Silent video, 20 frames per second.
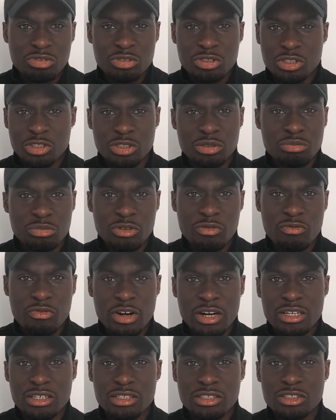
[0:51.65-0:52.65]
just gonna be
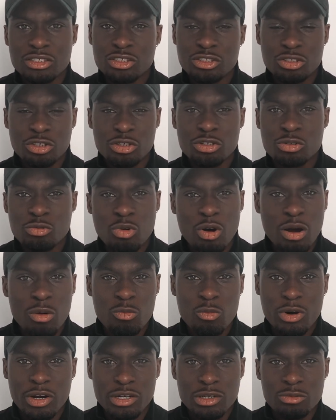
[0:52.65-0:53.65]
frank, show you what
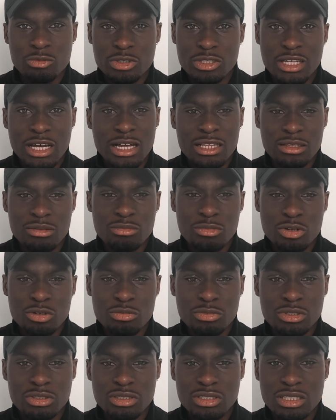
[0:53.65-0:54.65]
I'm working with at the
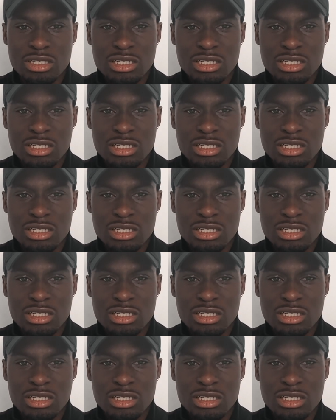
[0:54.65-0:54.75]
moment.